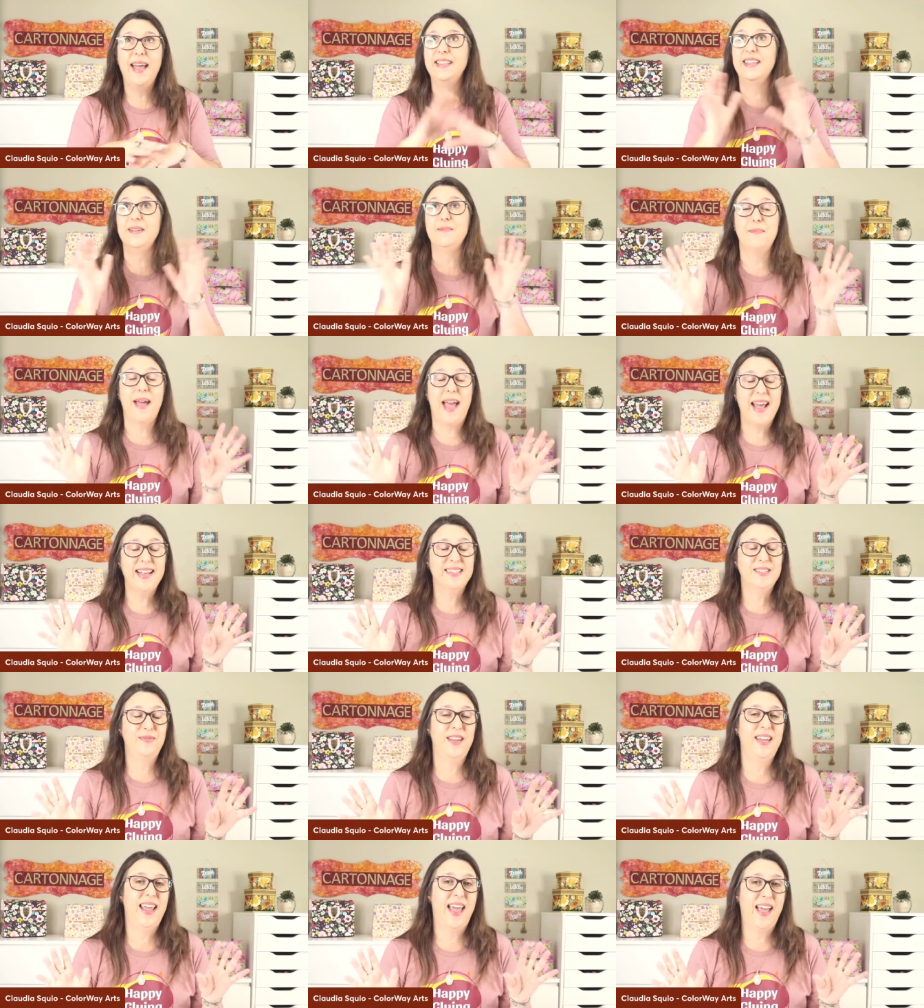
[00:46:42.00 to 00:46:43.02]
the
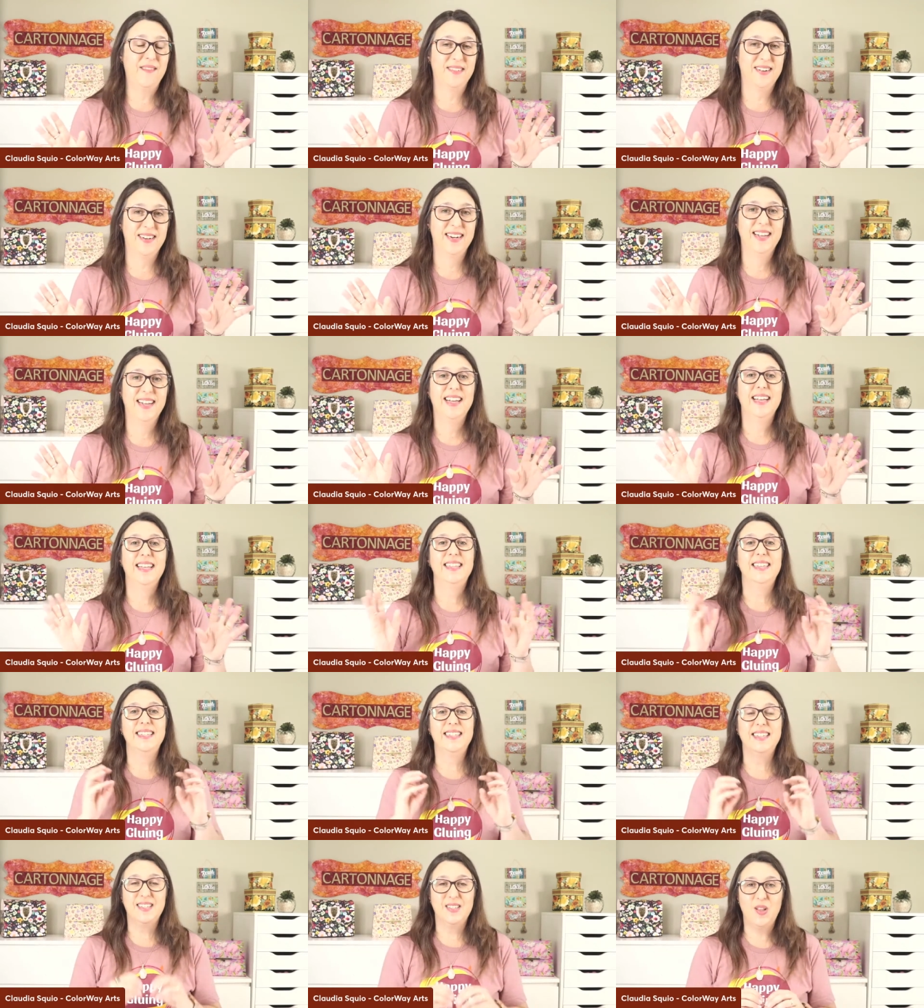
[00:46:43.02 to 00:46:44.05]
best thing ever.
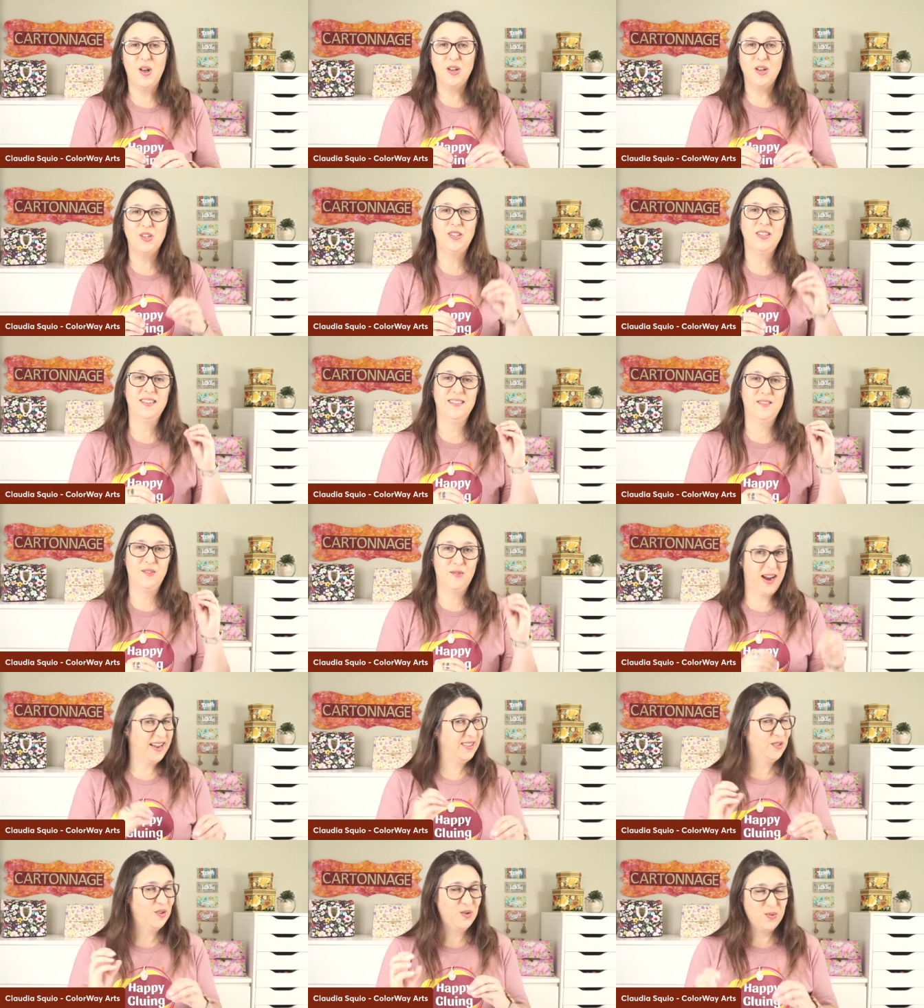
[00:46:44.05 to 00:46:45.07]
This is not
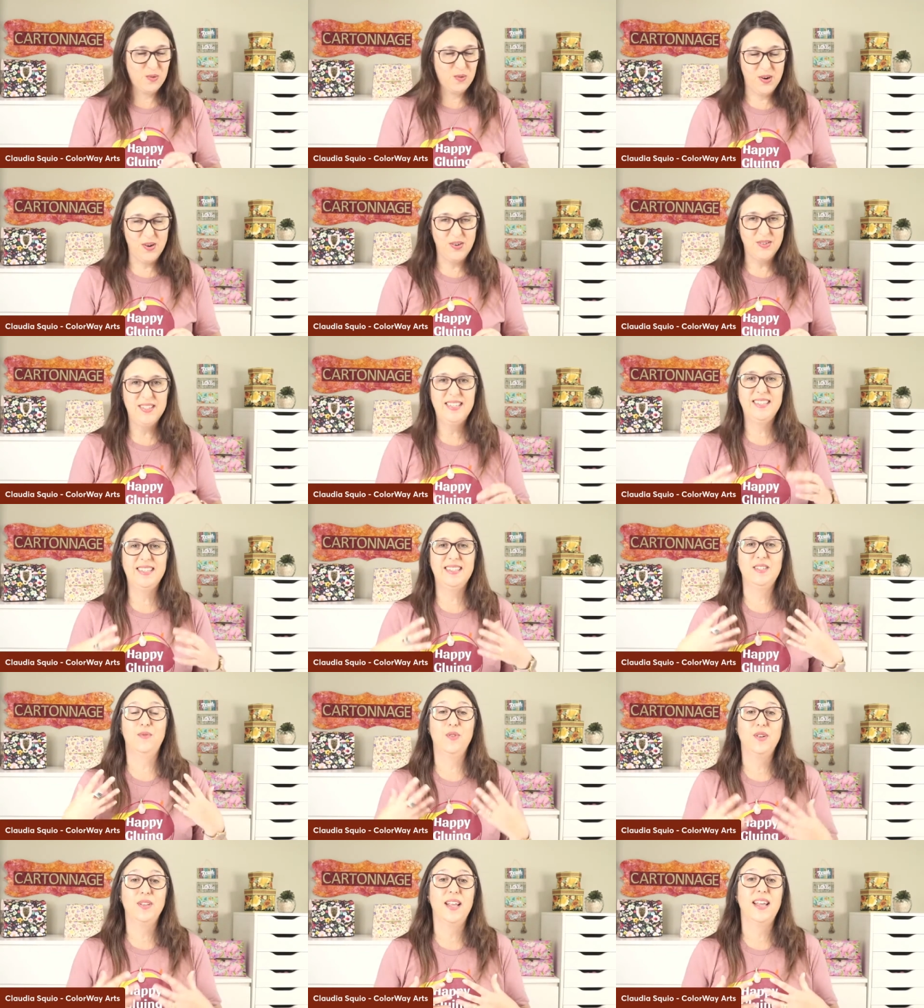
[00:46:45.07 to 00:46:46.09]
right or wrong. This
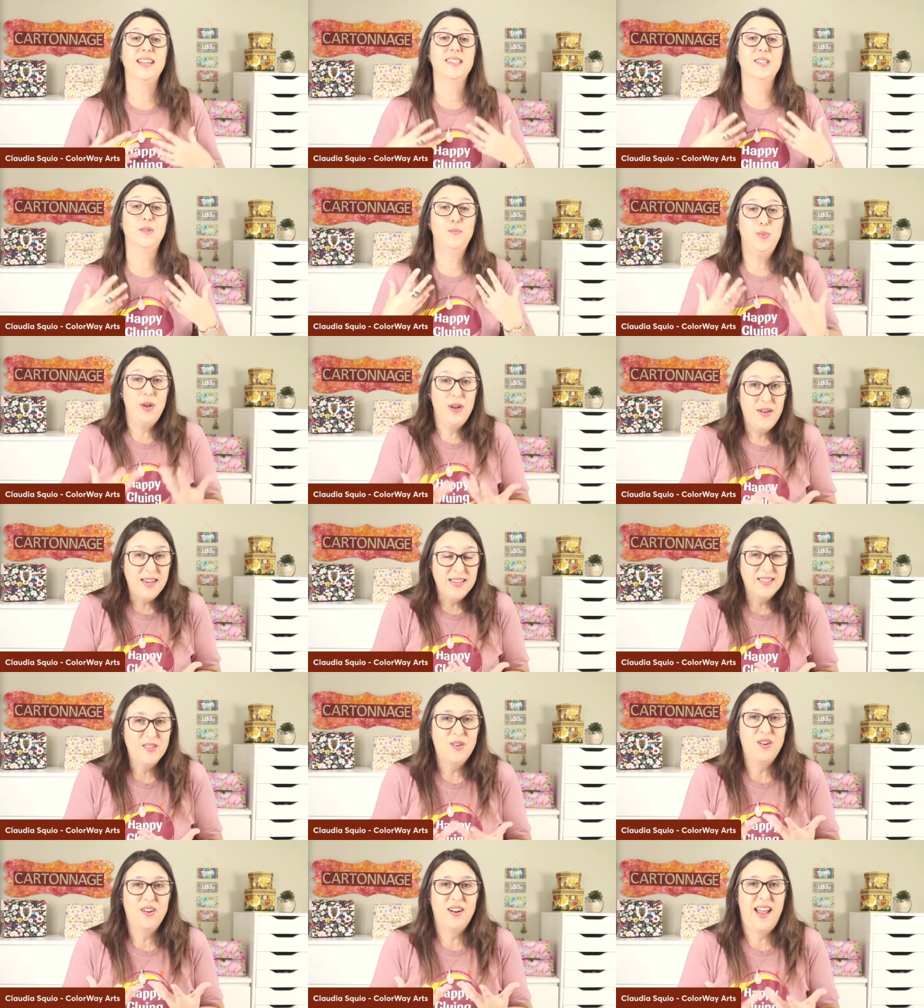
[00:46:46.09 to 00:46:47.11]
is for the
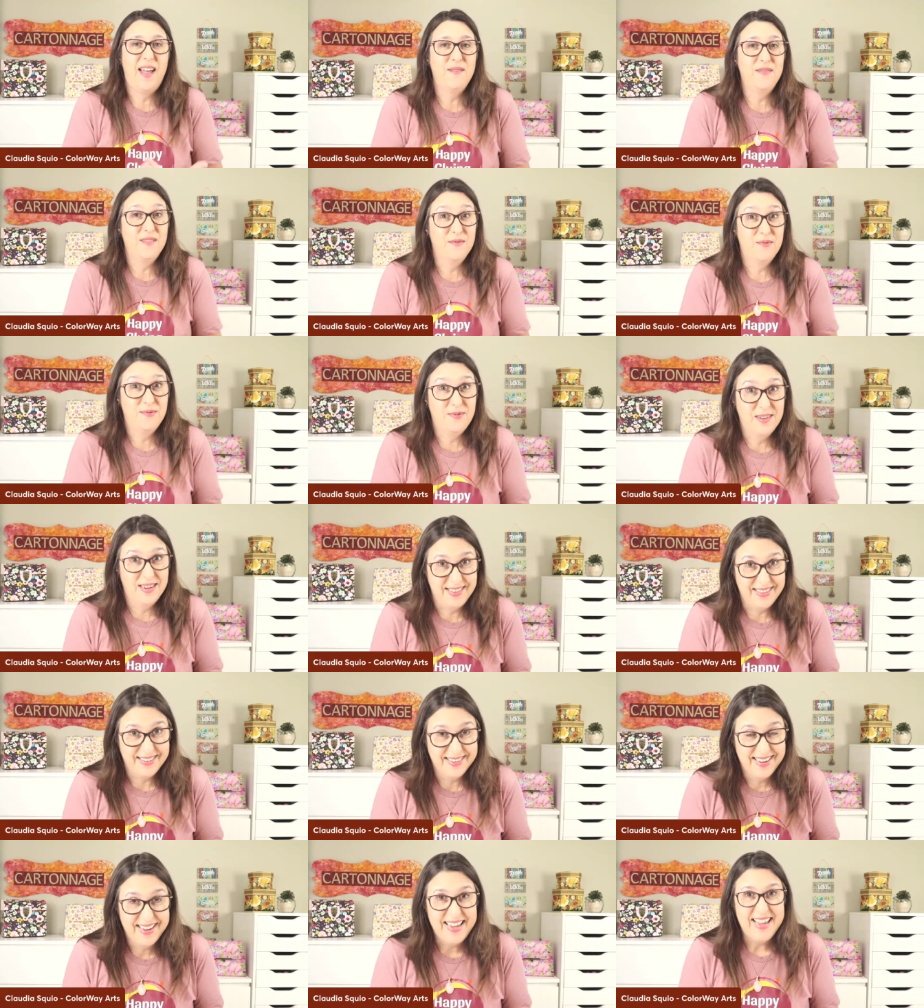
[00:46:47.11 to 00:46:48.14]
experience or having fun.